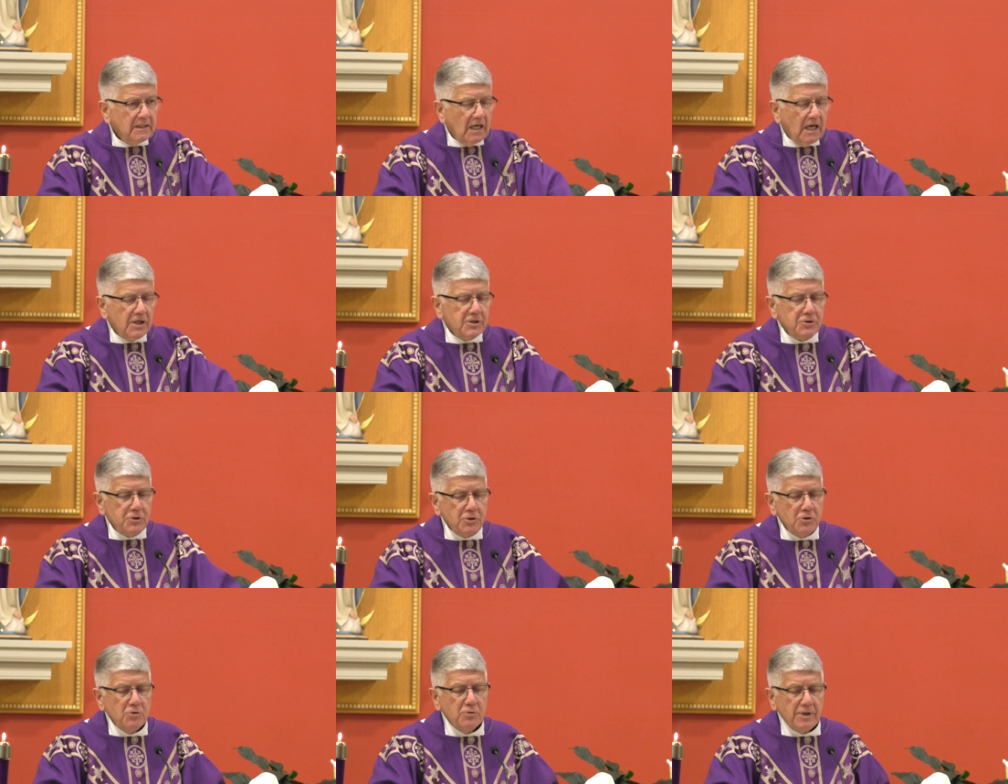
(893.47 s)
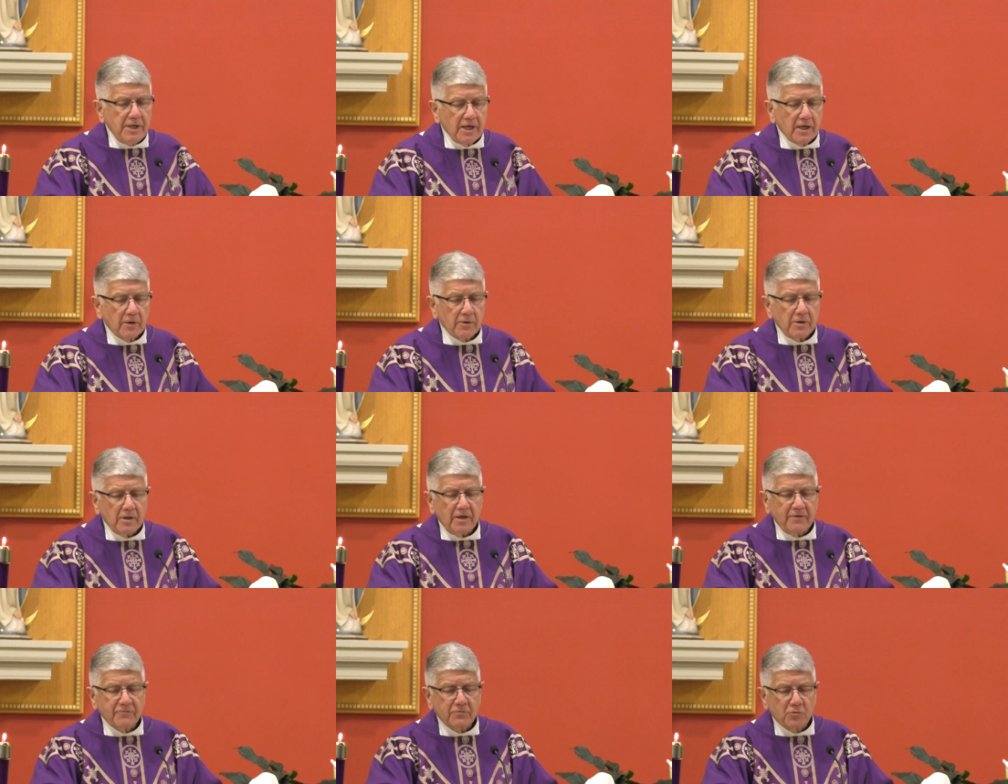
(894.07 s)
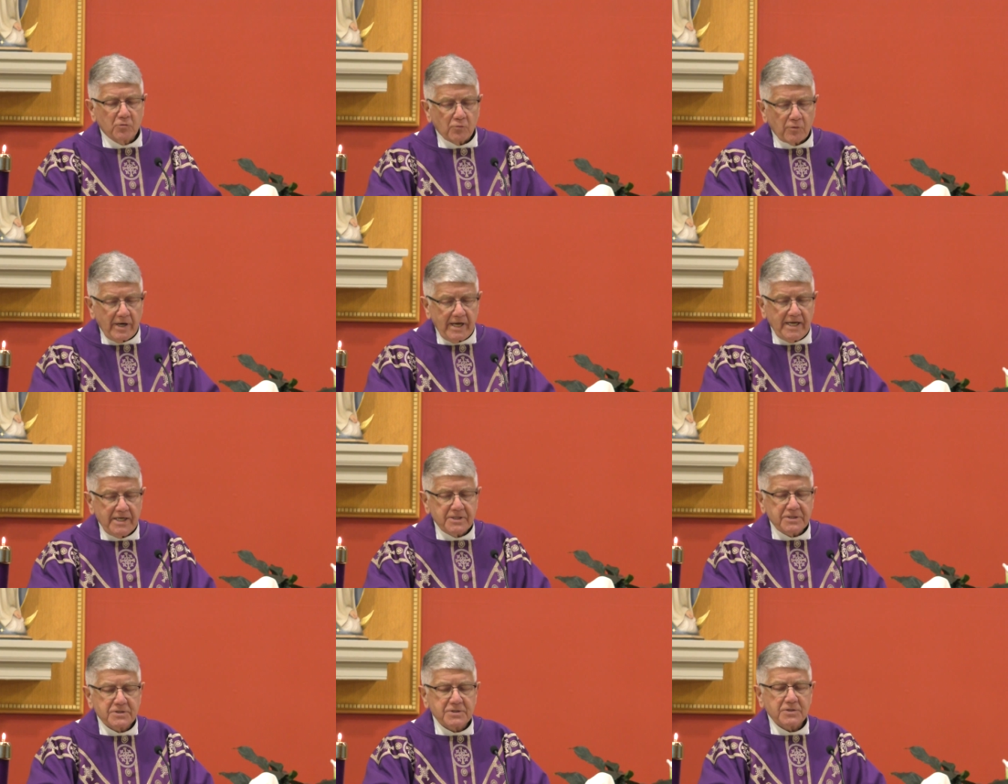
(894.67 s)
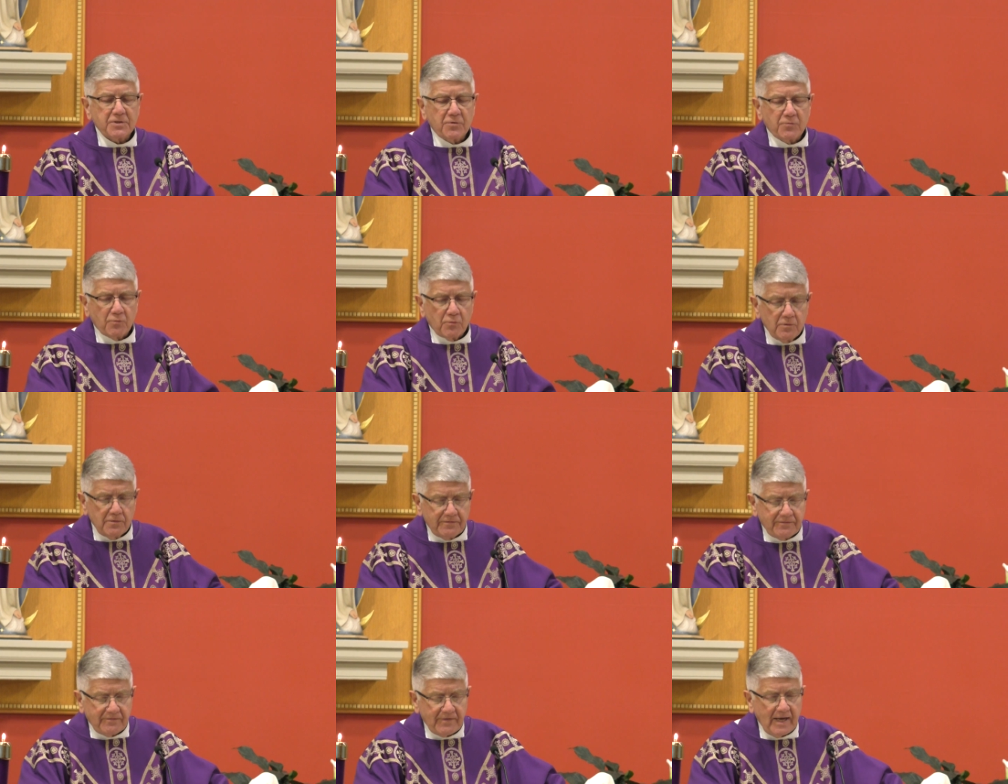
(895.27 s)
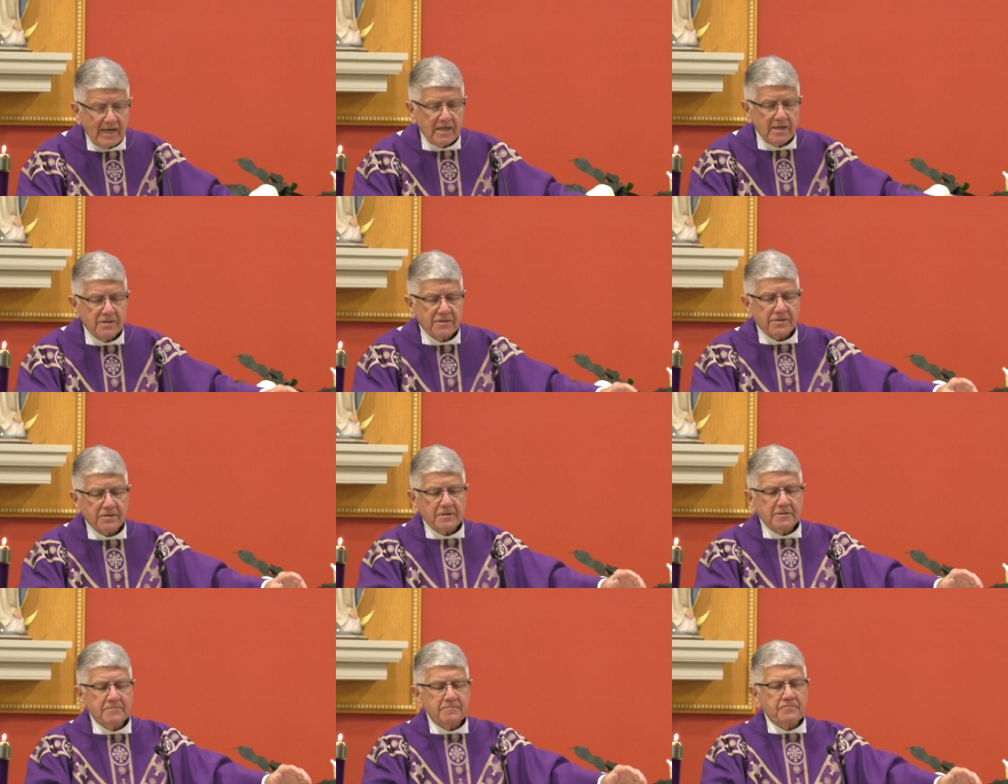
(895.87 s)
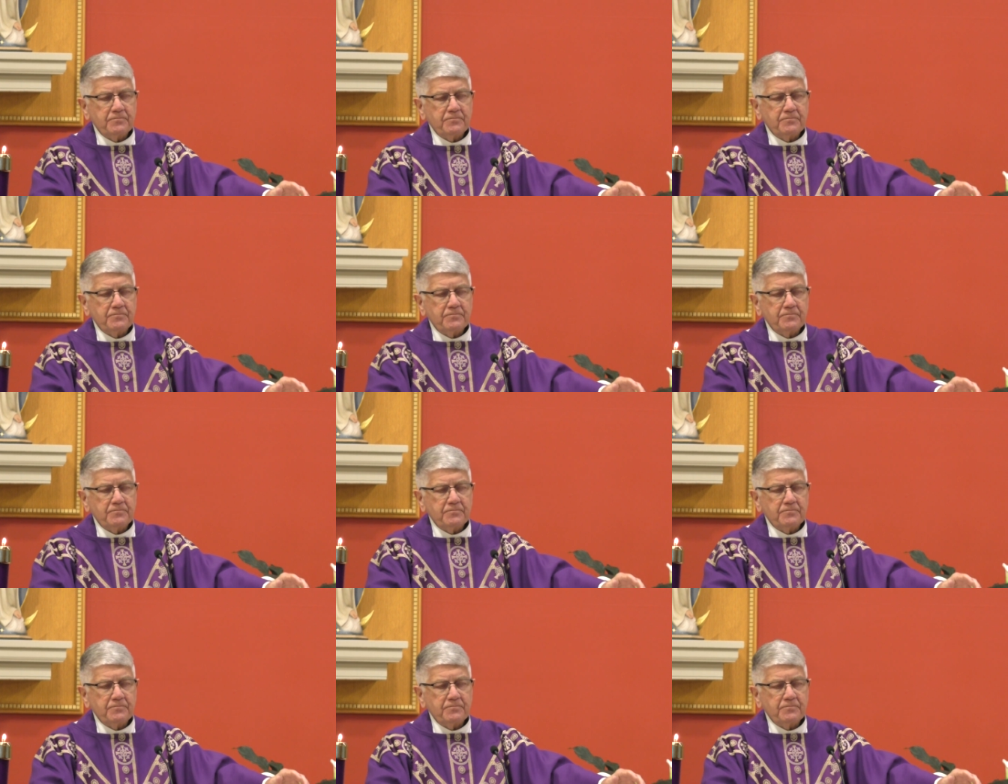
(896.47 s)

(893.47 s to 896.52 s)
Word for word: a new era of grace through faith